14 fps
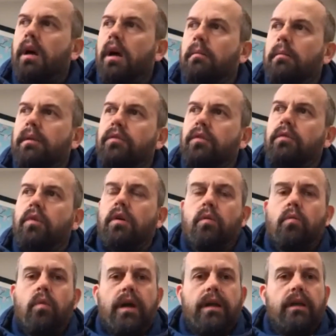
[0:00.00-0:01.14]
If you've got to
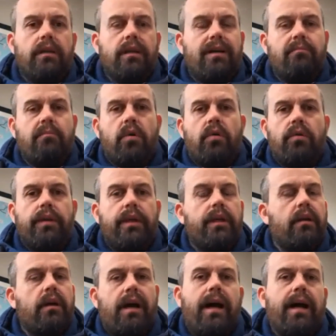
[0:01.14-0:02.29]
weigh in that morning,
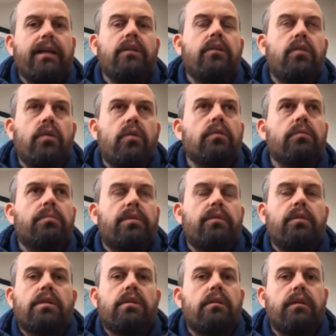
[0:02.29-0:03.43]
I don't
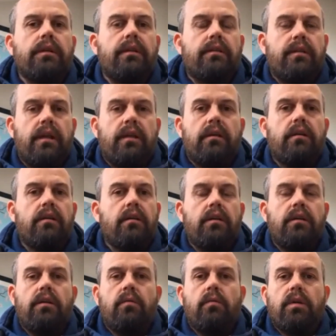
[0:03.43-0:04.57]
personally think
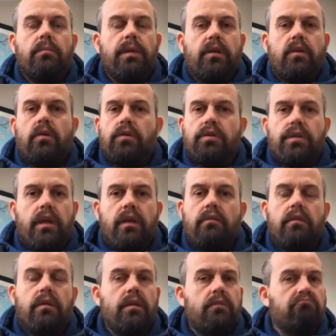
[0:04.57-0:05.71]
you want to be cutting
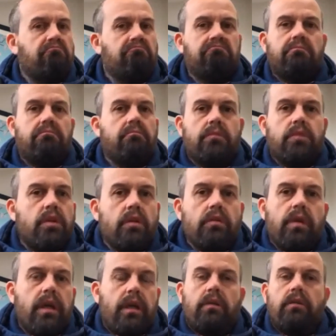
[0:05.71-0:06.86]
2
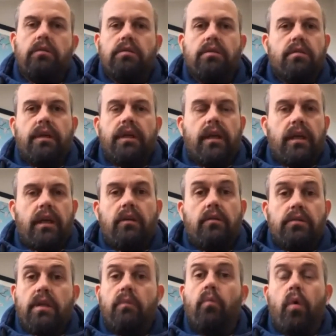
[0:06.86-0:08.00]
kilos, 3
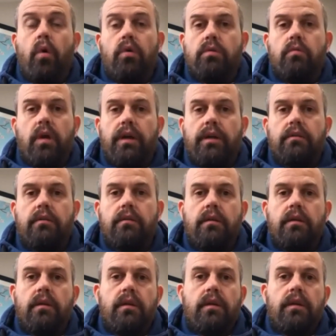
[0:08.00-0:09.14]
kilos in water weight.
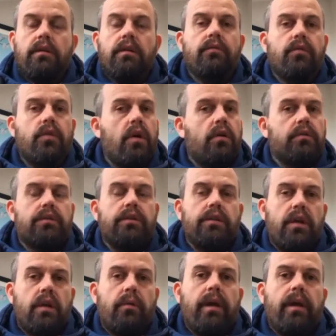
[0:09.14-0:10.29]
You've got to
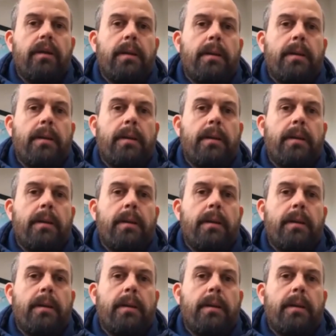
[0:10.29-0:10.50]
do it.